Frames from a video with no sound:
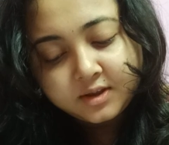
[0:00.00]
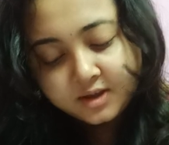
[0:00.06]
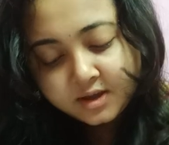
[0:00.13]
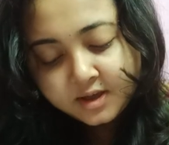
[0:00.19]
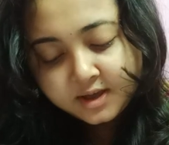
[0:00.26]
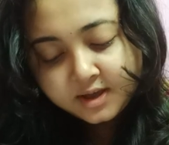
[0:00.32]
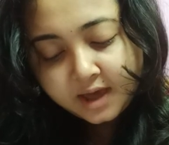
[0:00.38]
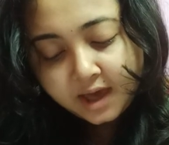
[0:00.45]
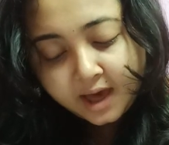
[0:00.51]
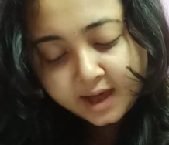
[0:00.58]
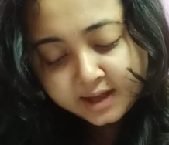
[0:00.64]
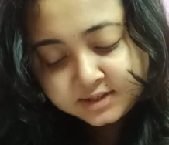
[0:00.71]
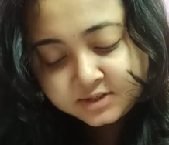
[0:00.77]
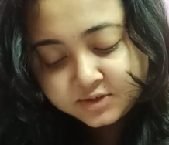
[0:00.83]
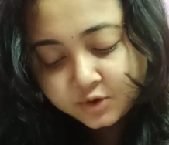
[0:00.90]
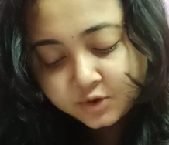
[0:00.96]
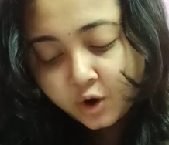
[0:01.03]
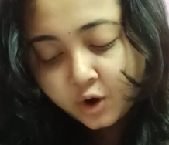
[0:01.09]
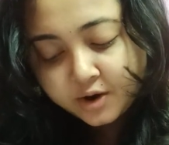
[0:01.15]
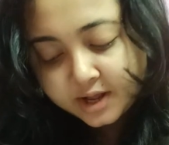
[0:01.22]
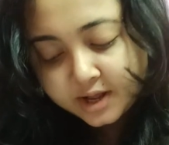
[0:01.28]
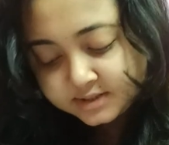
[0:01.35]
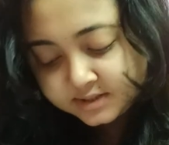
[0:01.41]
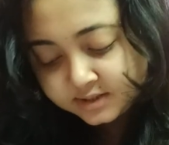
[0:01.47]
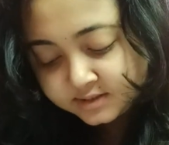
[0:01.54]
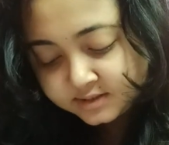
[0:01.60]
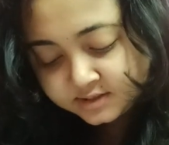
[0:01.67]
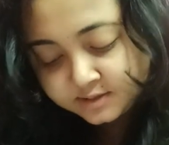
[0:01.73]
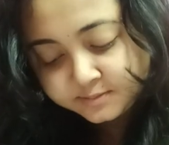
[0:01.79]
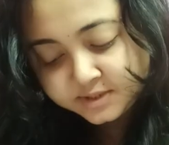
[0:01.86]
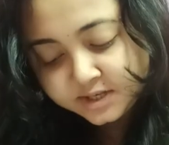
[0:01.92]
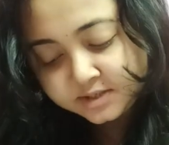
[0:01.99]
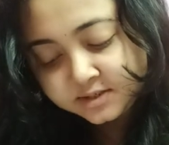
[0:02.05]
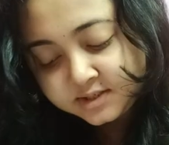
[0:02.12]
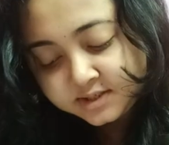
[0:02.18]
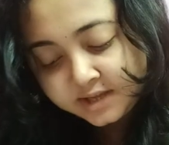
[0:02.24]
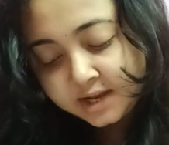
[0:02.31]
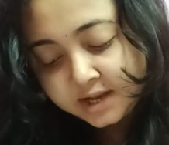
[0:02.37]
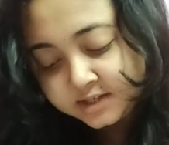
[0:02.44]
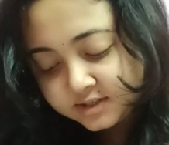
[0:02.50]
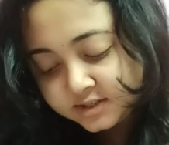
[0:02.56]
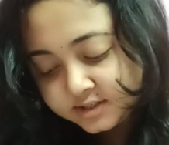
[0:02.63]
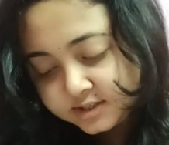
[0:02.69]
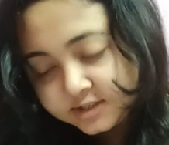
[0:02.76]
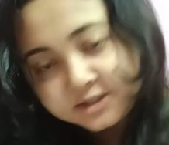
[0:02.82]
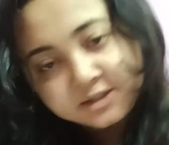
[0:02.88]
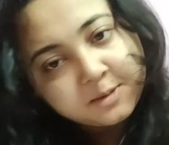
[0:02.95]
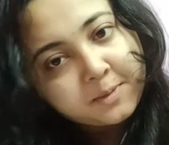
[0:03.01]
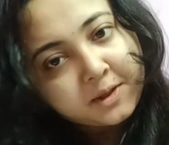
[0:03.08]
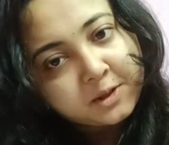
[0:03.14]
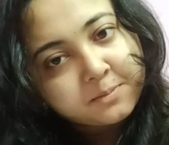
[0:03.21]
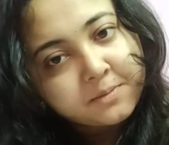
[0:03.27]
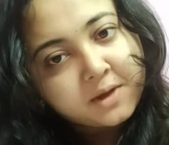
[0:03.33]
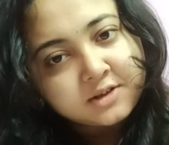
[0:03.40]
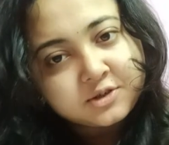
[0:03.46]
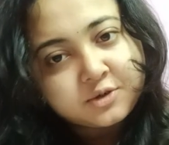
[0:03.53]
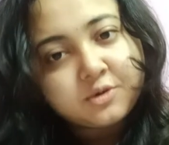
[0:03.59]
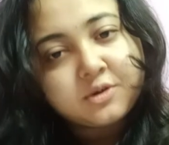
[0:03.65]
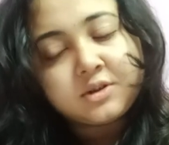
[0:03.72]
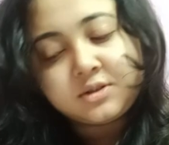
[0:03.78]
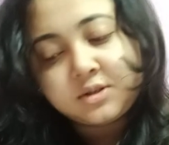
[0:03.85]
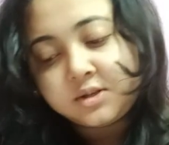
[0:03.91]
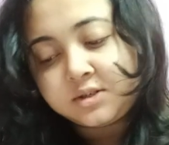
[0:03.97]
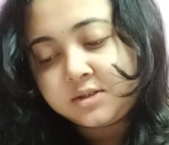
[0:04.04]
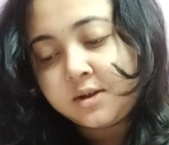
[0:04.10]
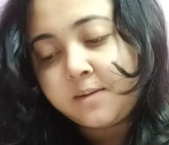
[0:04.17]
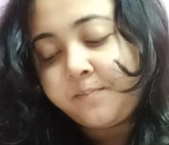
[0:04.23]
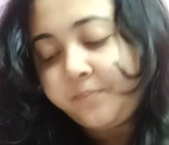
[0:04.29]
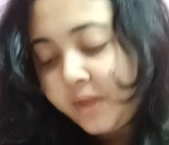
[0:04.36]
and organ systems, that is skeletal system and the muscular system.